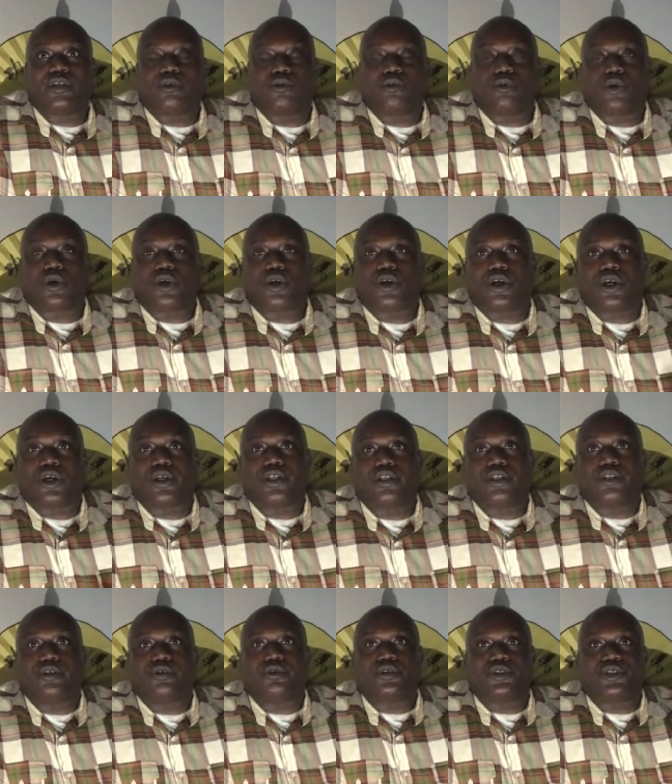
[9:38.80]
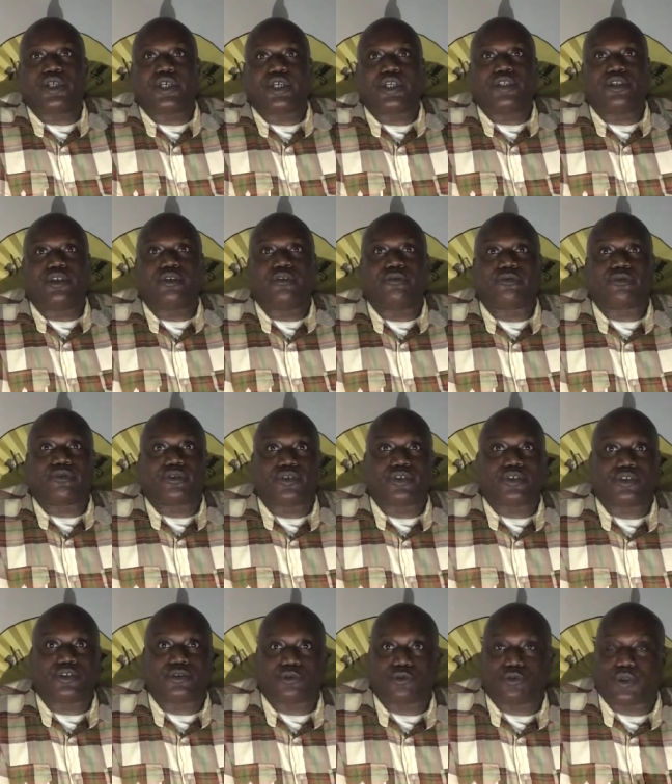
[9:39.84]
work hard to do what you got to do for
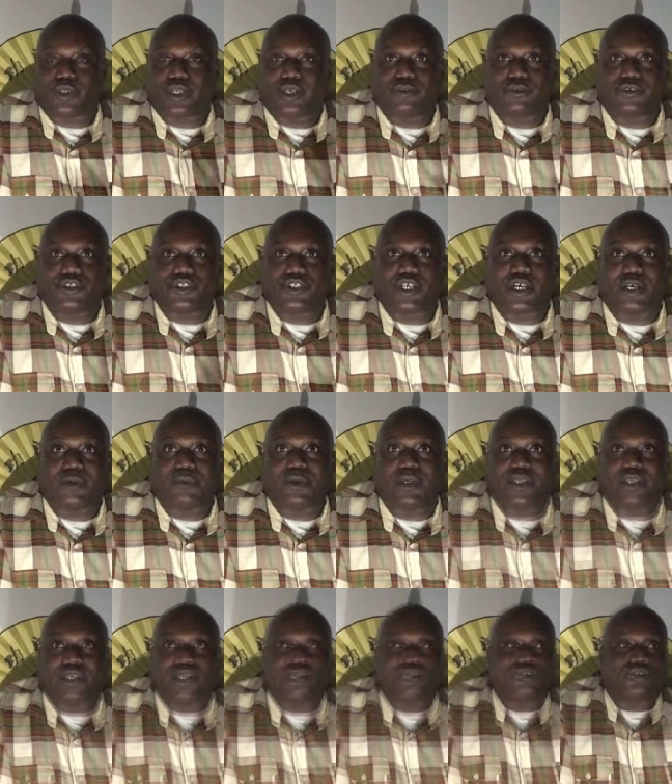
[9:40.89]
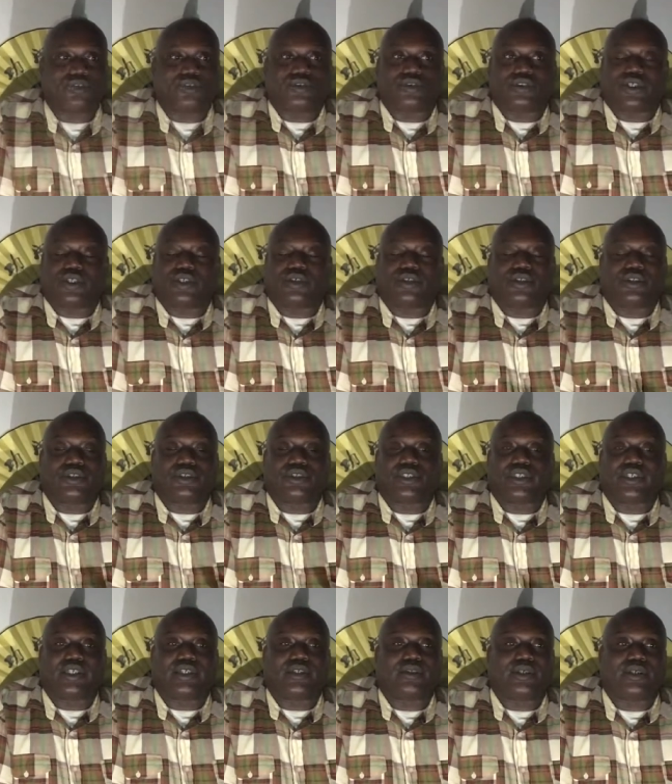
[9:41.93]
whatever job that it is. I don't
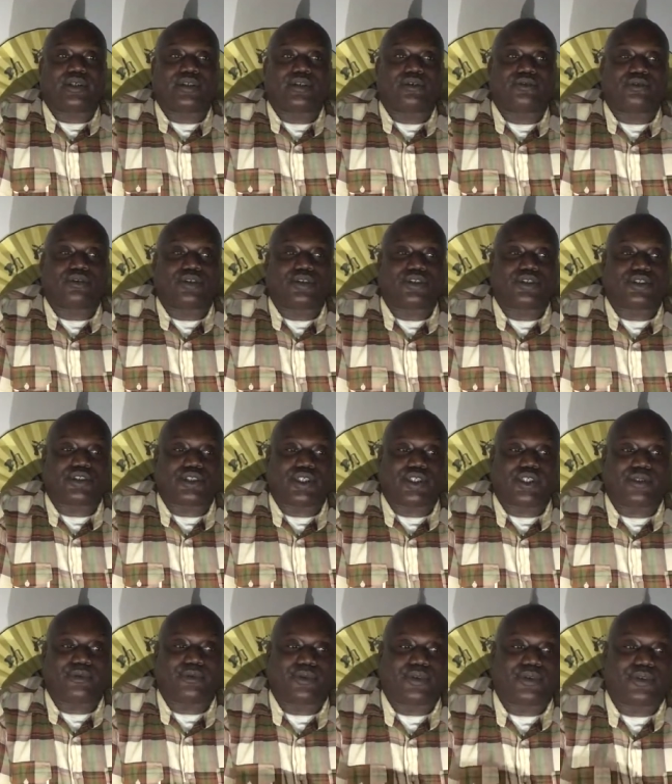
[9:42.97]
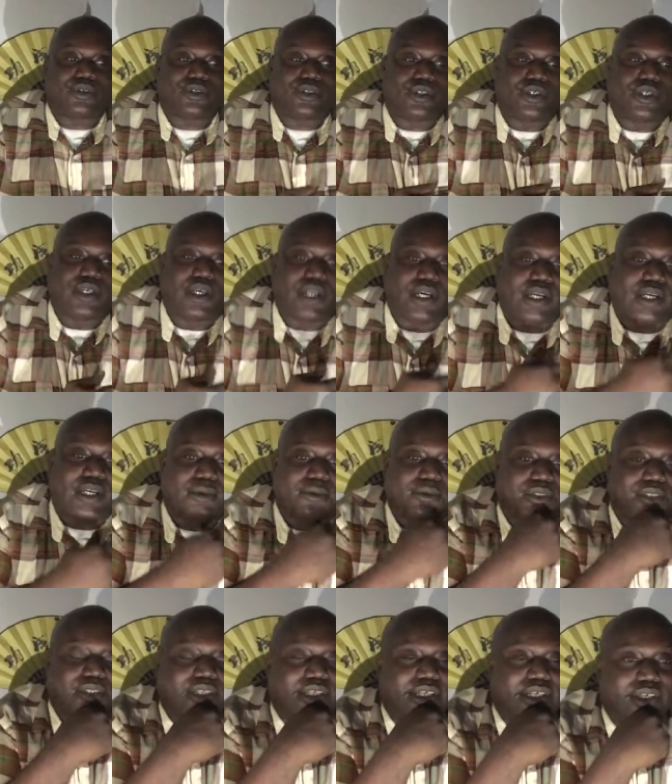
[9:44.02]
understand. I don't understand, bro. And I'm
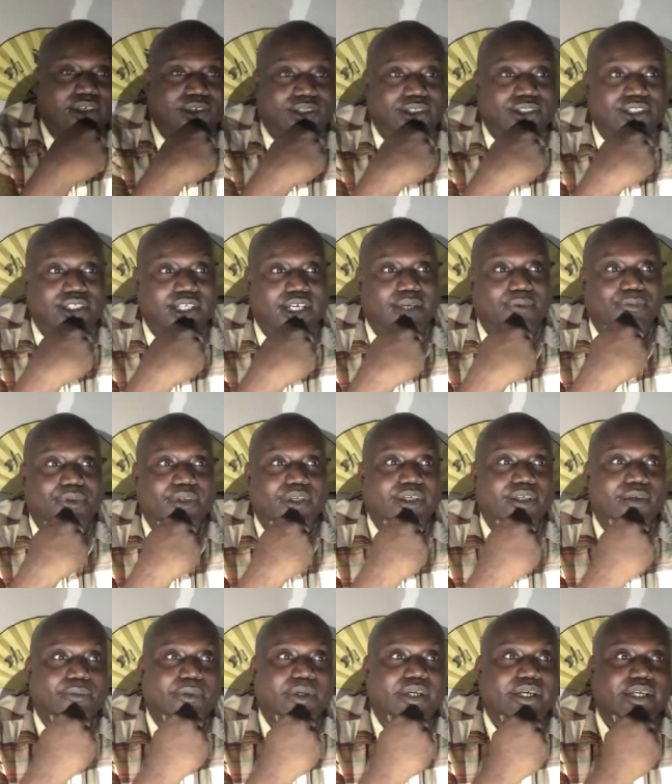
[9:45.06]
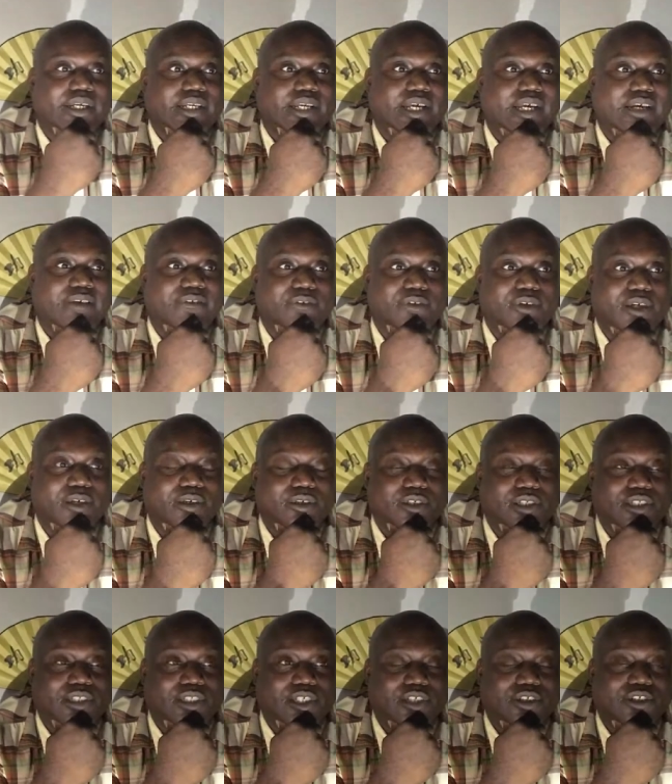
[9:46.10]
sitting here all the time thinking in my head, I have an
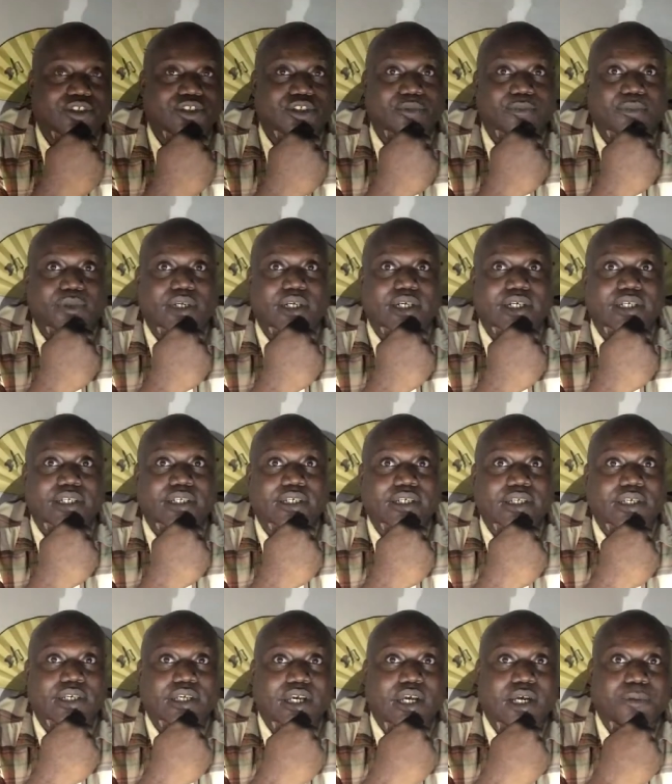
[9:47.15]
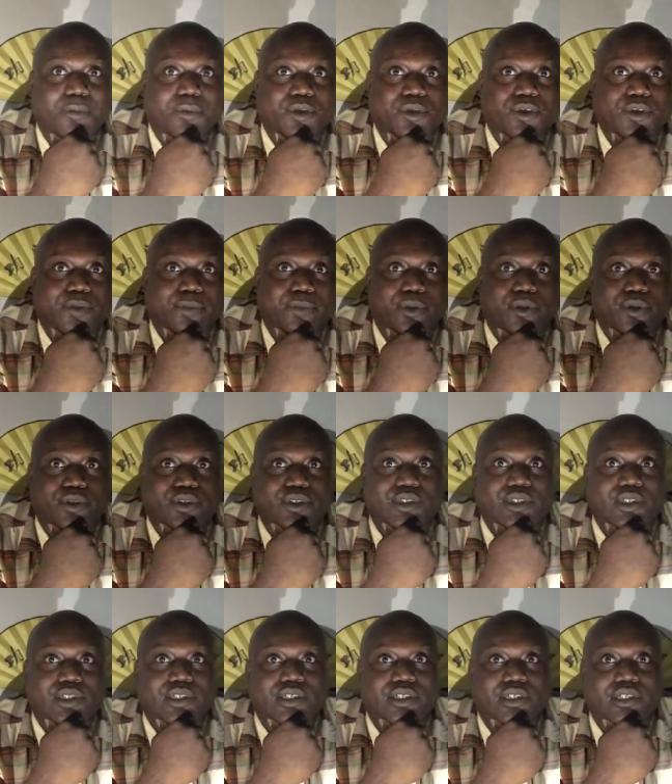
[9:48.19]
intelligent mind. I'm a good
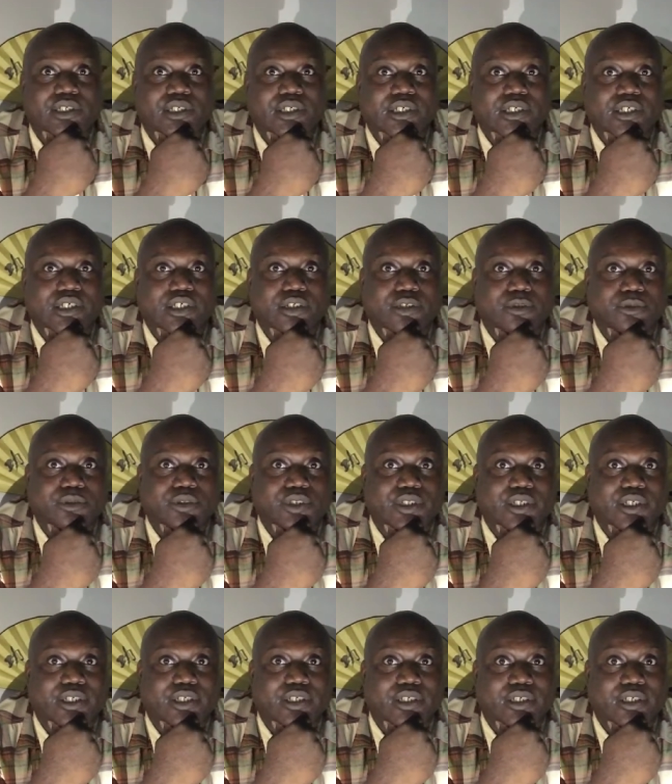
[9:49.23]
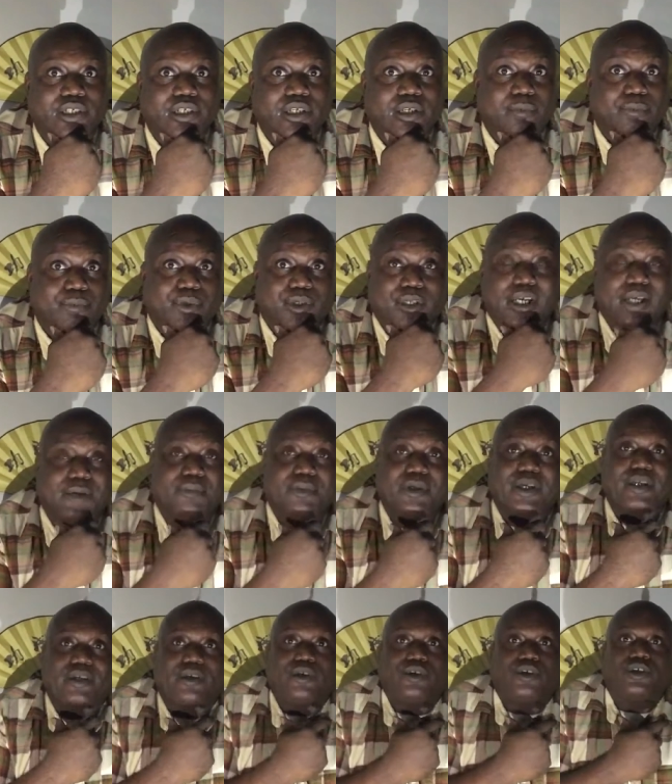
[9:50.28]
person. You know what I'm saying? But I'm
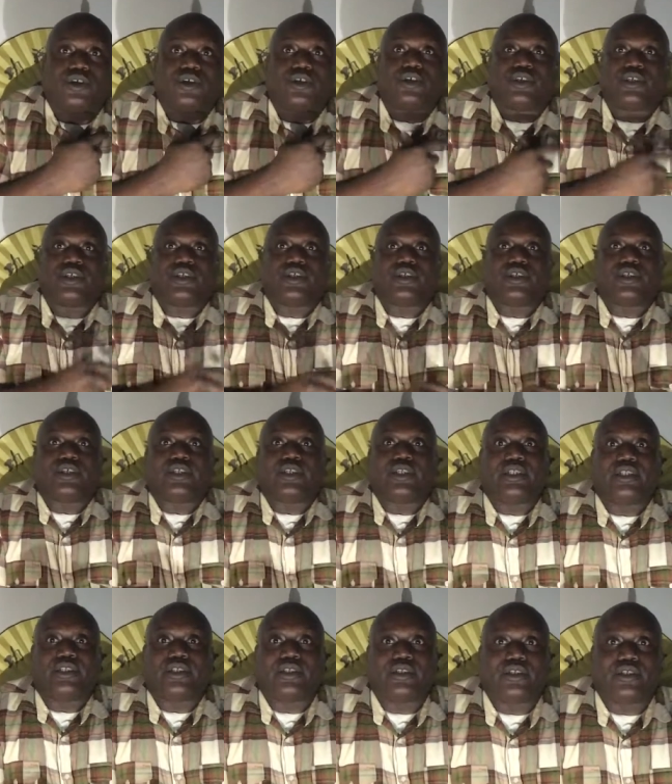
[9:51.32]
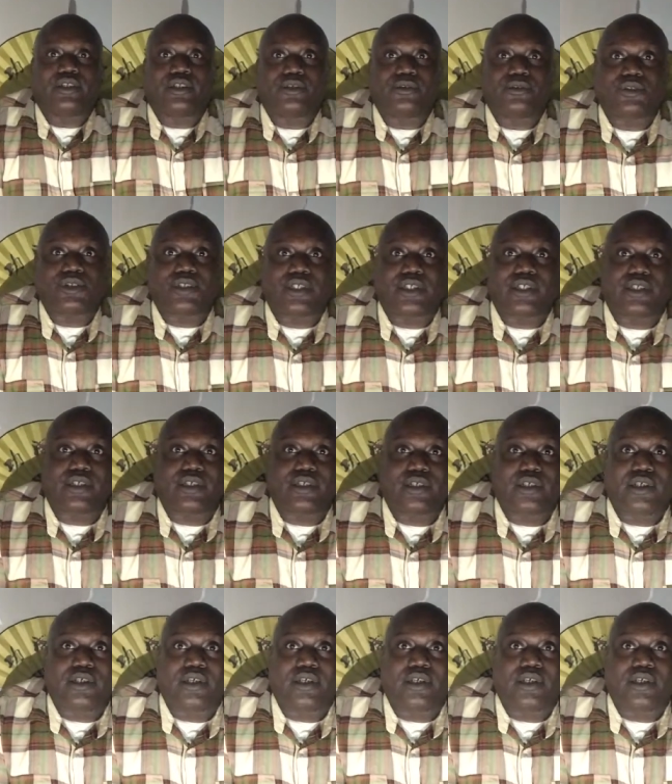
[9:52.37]
not all goody goody either. You know what I'm saying?